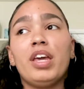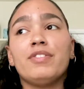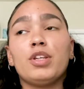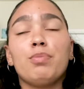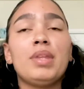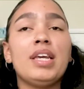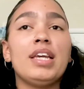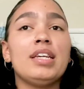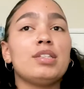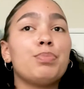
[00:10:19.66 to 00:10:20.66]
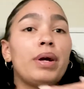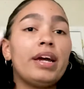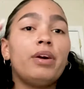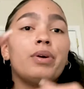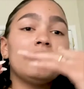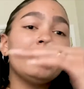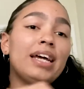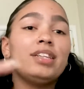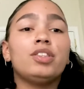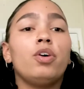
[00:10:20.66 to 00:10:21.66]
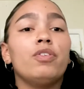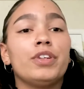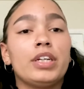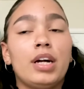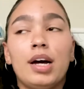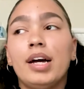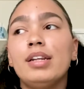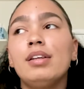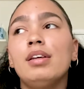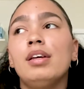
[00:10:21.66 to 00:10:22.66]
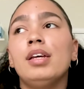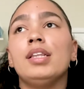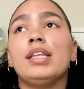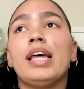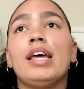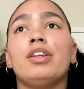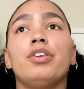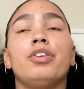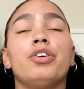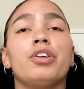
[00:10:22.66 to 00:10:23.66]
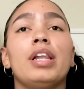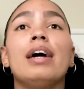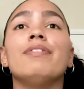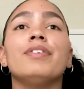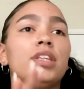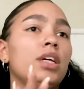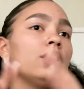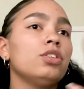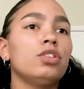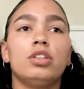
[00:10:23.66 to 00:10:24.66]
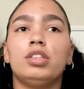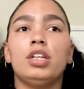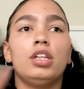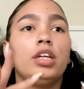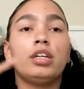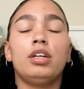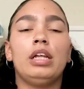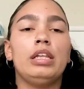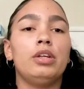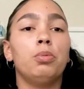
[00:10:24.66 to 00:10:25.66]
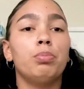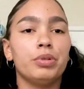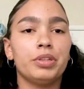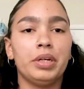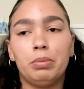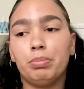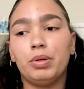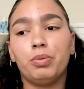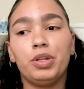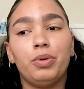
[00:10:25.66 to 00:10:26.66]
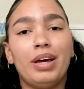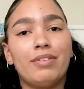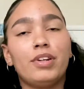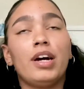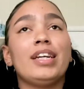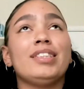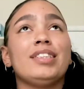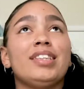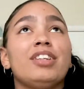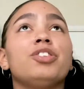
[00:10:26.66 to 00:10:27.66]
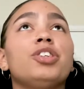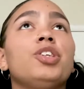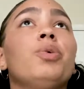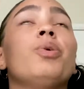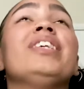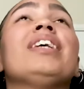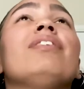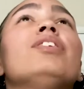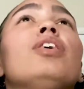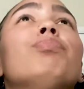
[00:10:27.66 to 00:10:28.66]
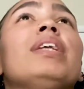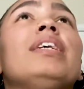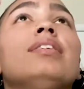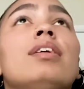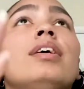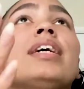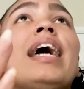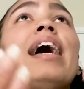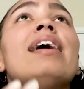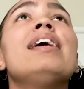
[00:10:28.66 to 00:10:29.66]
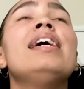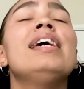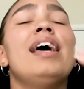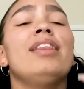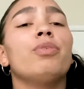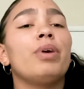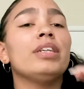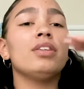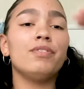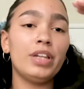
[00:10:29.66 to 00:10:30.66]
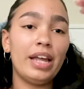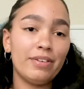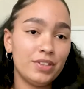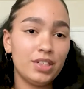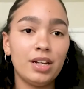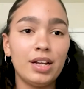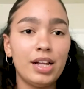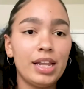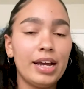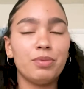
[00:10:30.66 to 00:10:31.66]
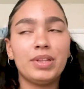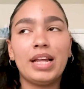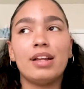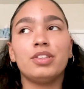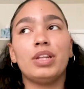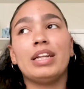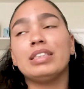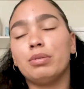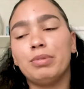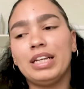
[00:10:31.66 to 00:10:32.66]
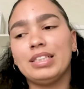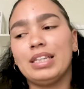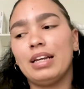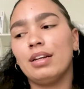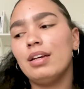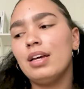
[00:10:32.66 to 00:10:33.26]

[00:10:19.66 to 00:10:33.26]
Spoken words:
something is prioritized over God, then your life is going to start to look a little blurry. But when you have God as the center, you always have something to look at, and the rest of your life is going to align with that. So that's the biggest thing.